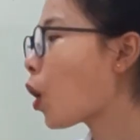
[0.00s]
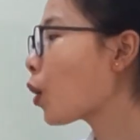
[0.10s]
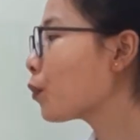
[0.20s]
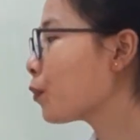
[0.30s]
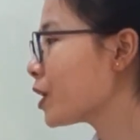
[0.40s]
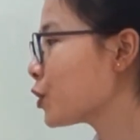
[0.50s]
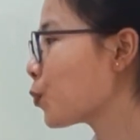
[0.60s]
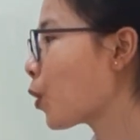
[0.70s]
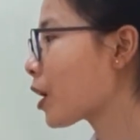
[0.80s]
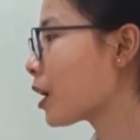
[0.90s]
on which
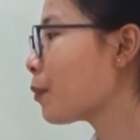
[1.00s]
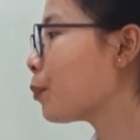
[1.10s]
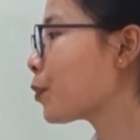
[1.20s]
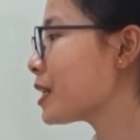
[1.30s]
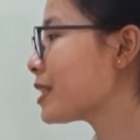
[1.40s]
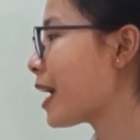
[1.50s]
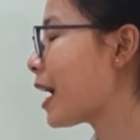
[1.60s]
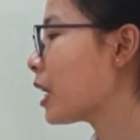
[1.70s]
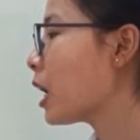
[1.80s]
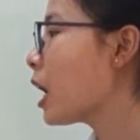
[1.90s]
water freezes
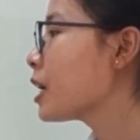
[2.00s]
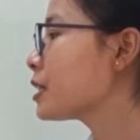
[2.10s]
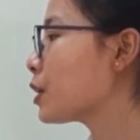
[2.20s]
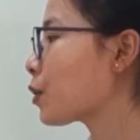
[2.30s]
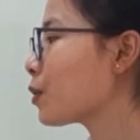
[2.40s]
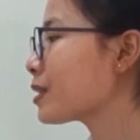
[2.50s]
at 0